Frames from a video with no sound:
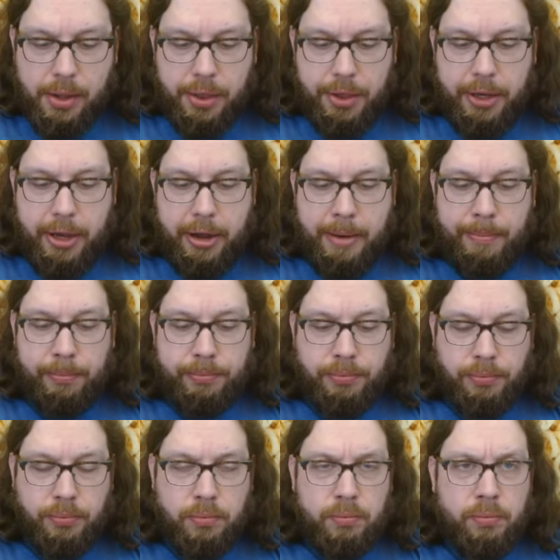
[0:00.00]
The um,
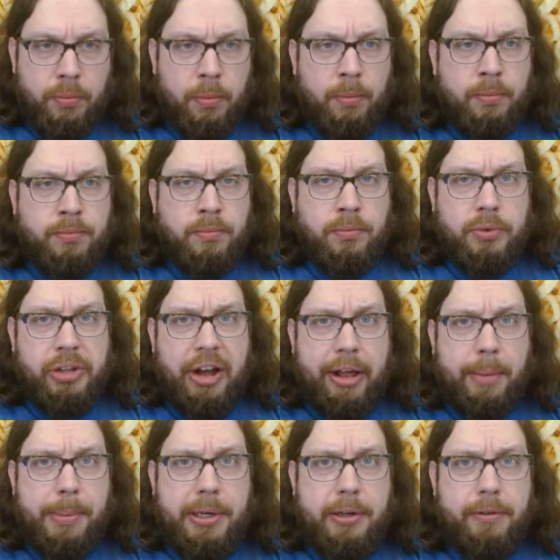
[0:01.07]
the
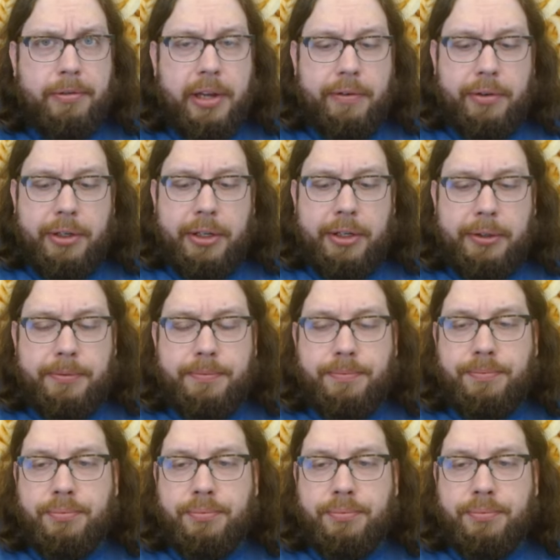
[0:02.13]
jalapeno flavoring here